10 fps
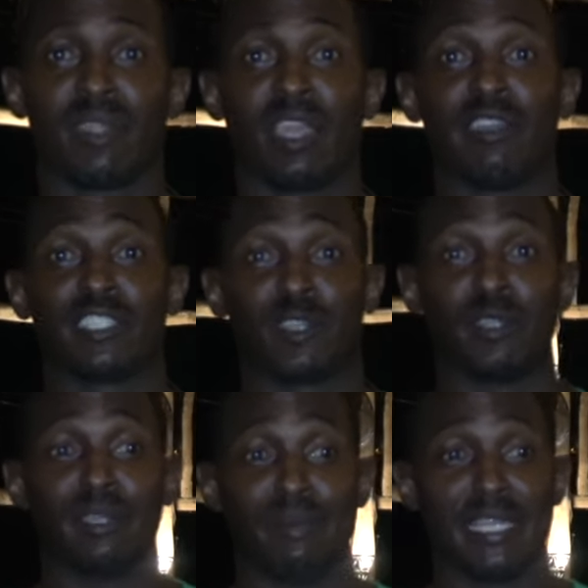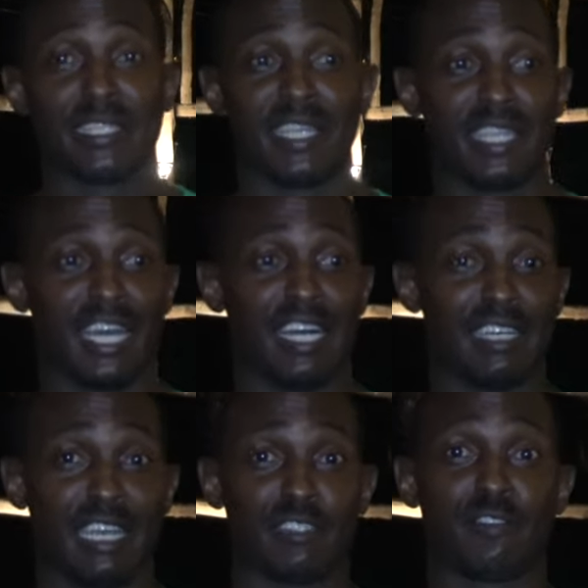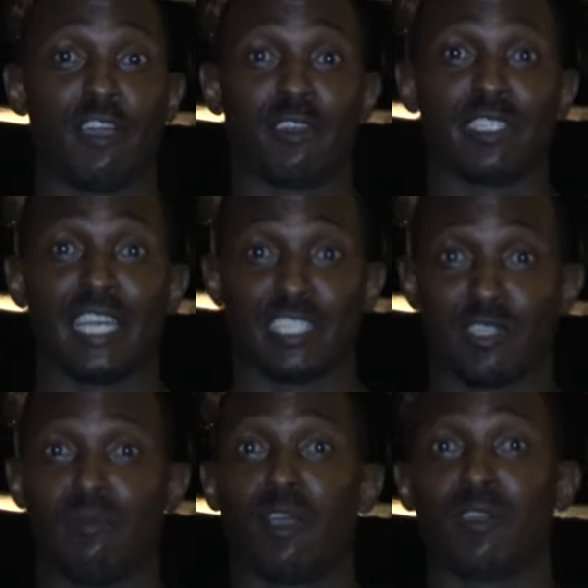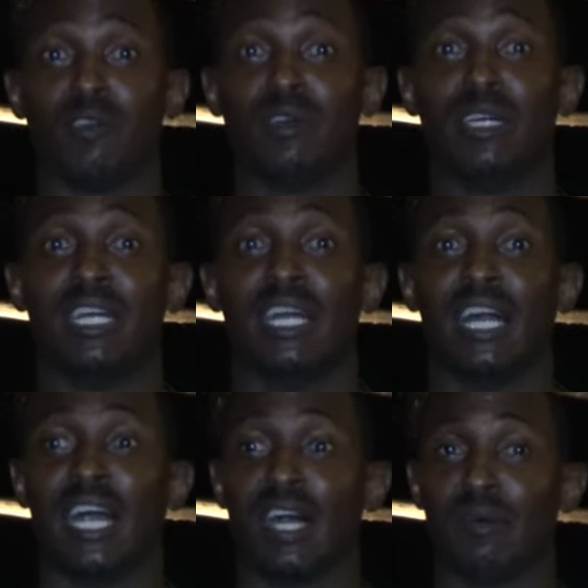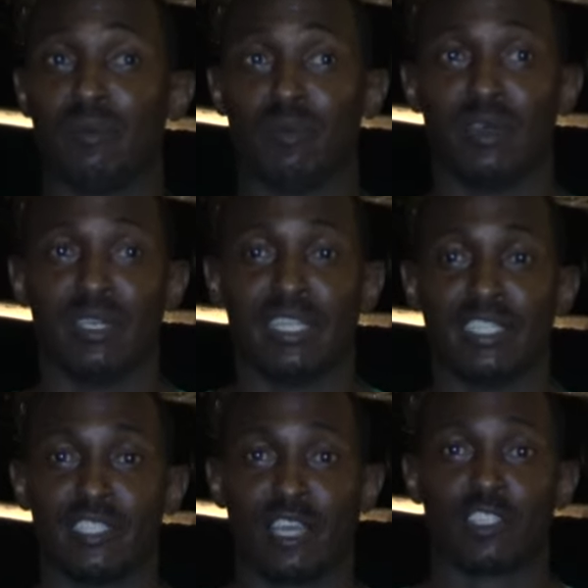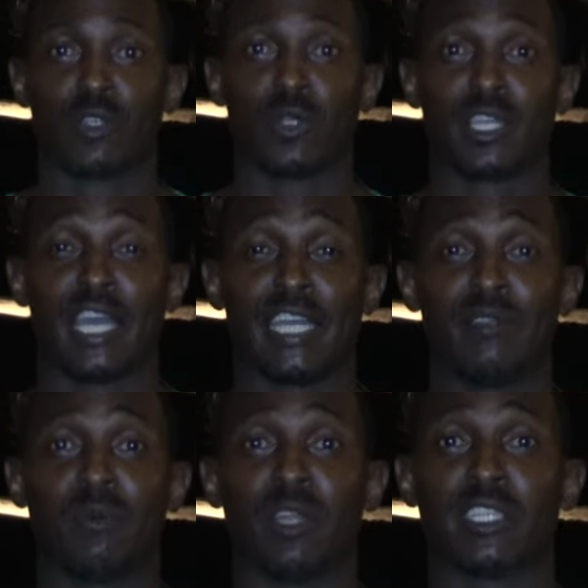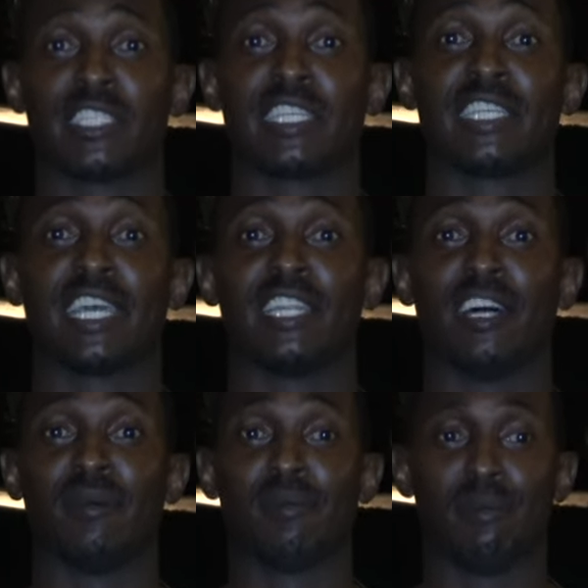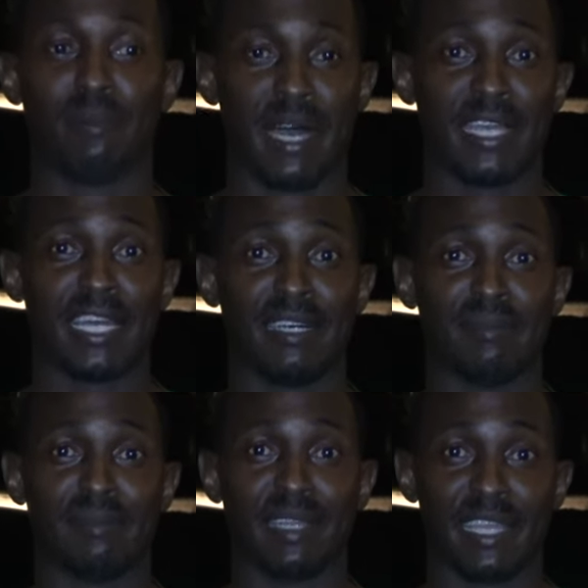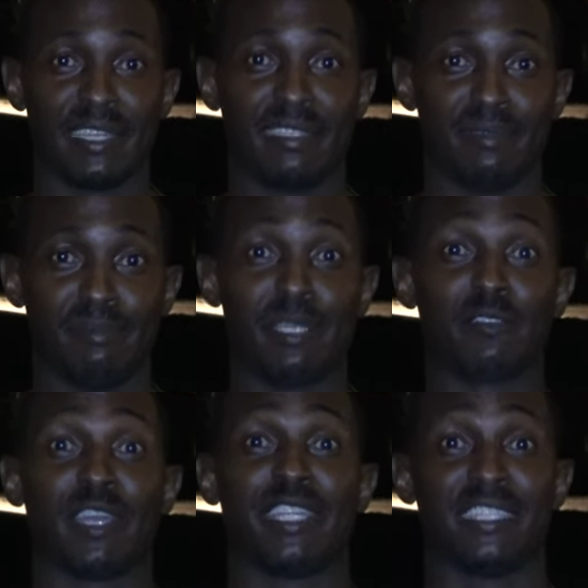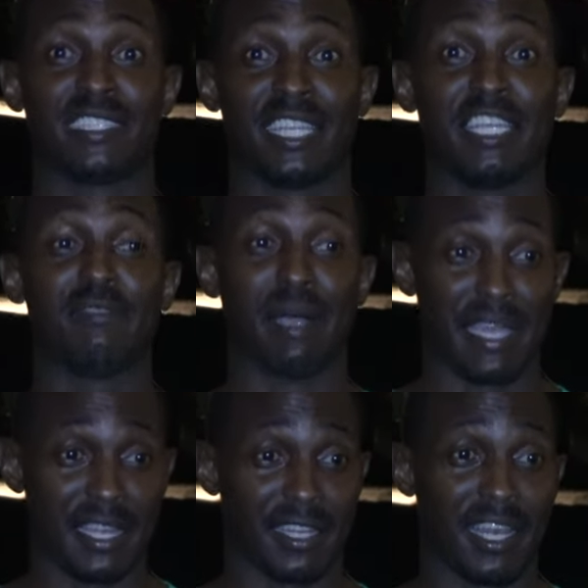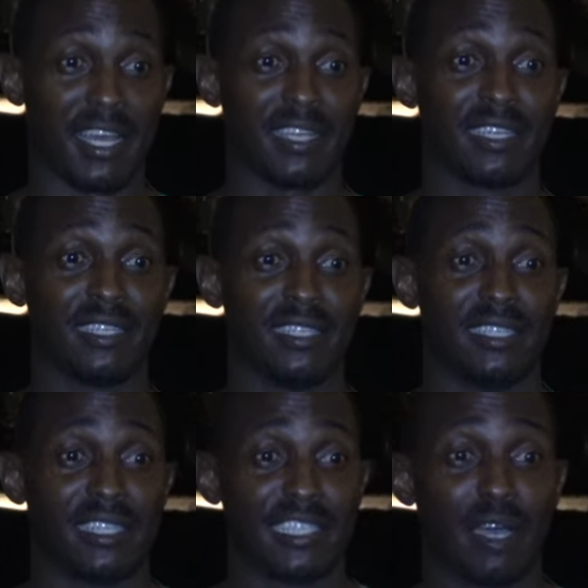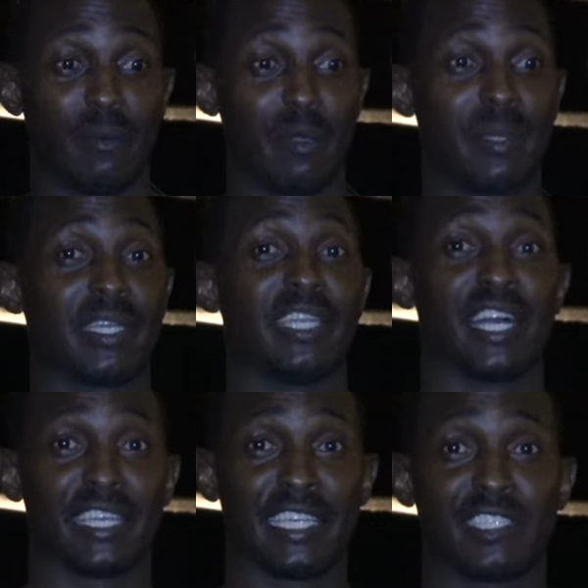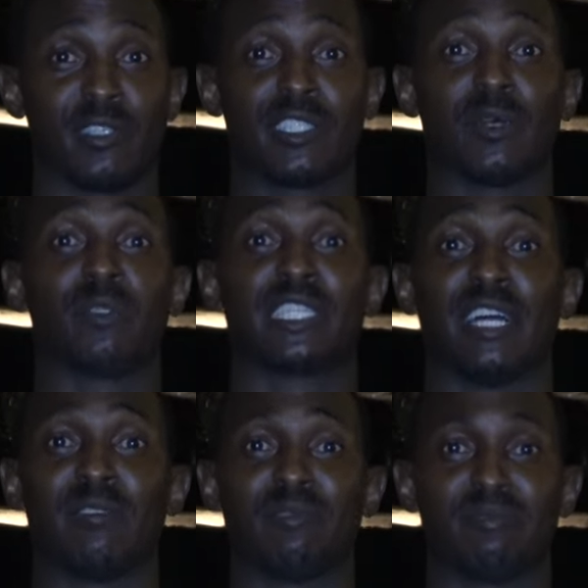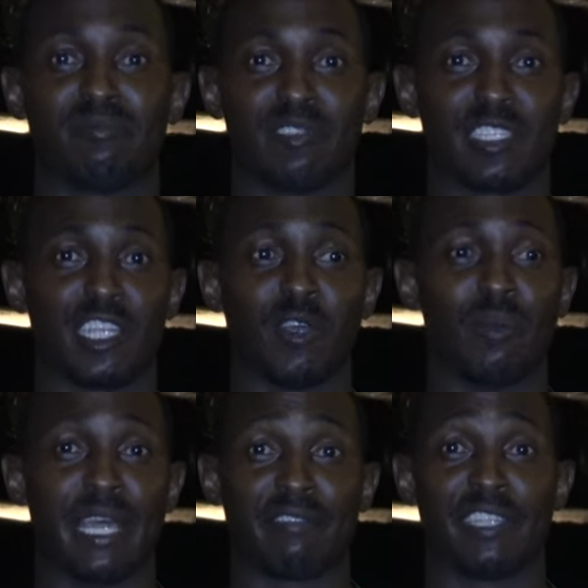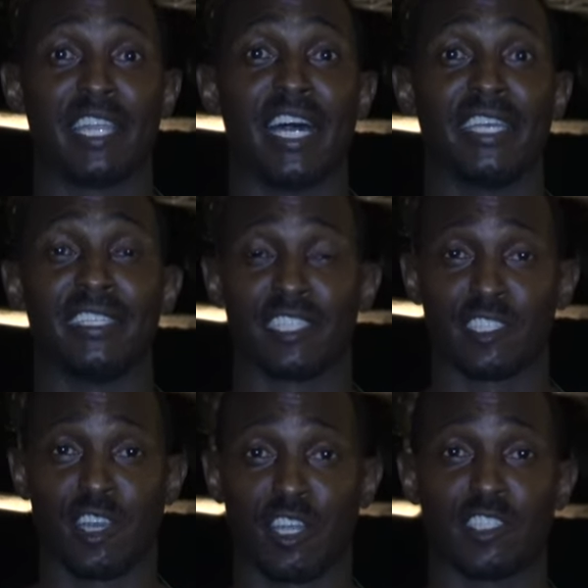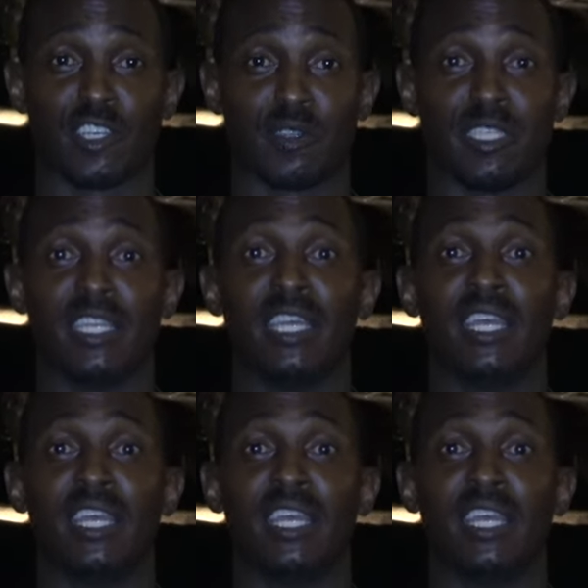All right, so the, main thing uh, as far as uh, tomorrow, uh, our tour guide wants us to get up by, uh, be ready to leave by 8 o'clock. That way we can uh, get to Stone Town just a little bit after 9 to start our journey.